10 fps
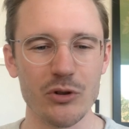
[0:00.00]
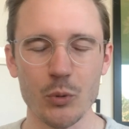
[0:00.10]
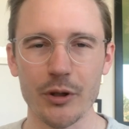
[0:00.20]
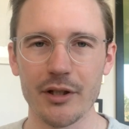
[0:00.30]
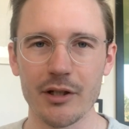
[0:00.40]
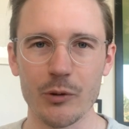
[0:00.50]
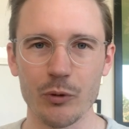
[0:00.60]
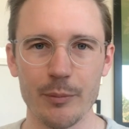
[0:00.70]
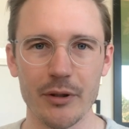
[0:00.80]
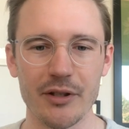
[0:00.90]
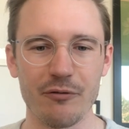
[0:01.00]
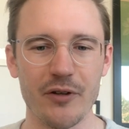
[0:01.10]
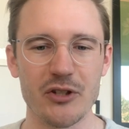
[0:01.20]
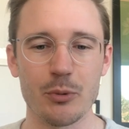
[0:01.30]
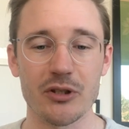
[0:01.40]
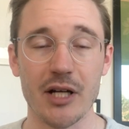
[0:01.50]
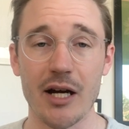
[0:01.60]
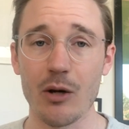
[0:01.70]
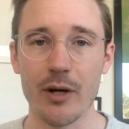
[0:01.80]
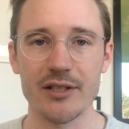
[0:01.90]
I was working on rebuilding Facebook's
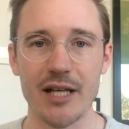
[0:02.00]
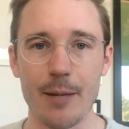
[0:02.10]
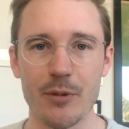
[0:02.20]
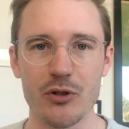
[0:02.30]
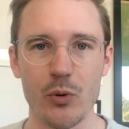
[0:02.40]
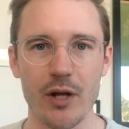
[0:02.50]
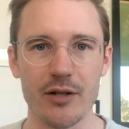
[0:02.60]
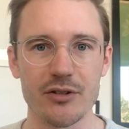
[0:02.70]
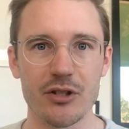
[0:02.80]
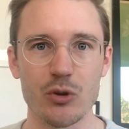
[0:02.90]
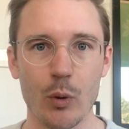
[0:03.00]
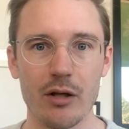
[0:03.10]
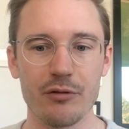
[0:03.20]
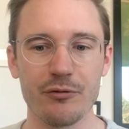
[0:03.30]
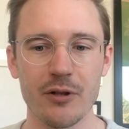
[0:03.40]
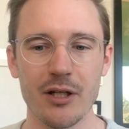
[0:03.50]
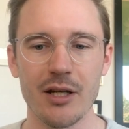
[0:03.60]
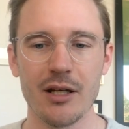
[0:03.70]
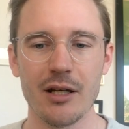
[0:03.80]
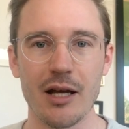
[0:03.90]
iOS app in 2012,
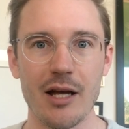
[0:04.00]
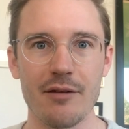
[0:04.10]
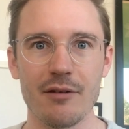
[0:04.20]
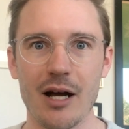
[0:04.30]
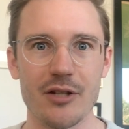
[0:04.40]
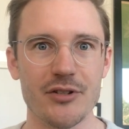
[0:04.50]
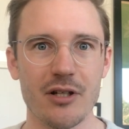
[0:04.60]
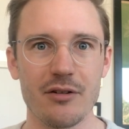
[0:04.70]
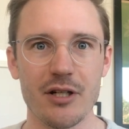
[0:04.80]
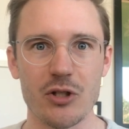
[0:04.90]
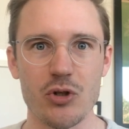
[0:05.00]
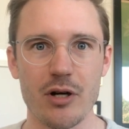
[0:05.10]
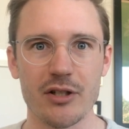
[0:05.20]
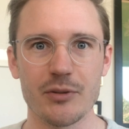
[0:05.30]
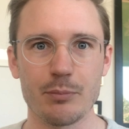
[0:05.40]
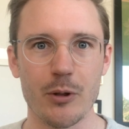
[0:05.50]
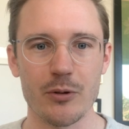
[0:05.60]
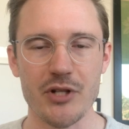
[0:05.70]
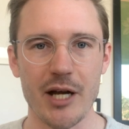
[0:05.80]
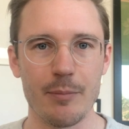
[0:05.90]
and I saw Nick Schrock's
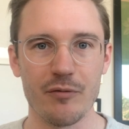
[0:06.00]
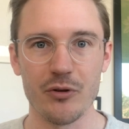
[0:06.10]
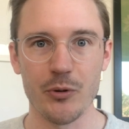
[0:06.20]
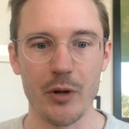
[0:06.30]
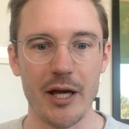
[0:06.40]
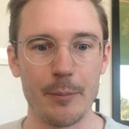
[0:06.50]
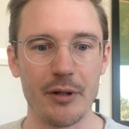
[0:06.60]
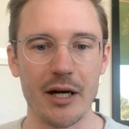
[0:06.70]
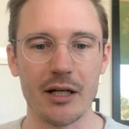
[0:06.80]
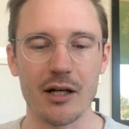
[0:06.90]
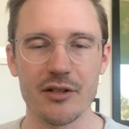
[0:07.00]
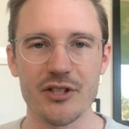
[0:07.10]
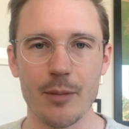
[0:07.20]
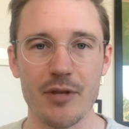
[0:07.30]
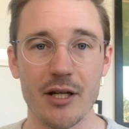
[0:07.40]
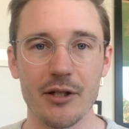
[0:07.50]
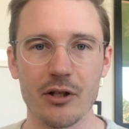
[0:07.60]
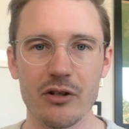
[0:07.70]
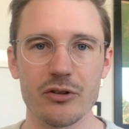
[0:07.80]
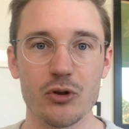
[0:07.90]
prototype of a new API concept that he
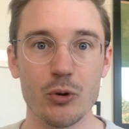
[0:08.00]
called